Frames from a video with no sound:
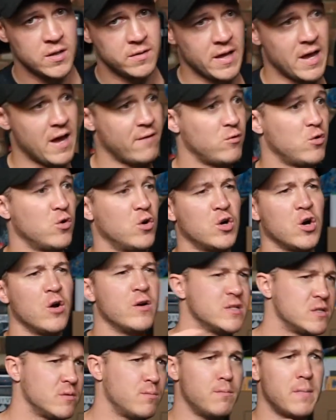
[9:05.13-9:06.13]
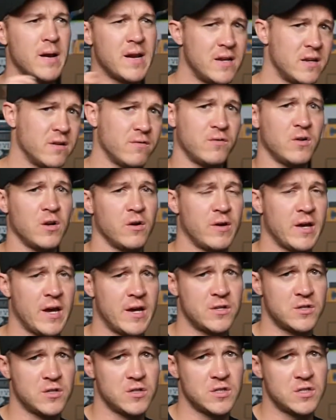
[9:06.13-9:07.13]
they haven't got to go into many different
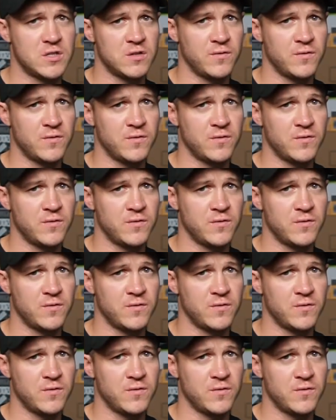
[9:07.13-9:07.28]
locations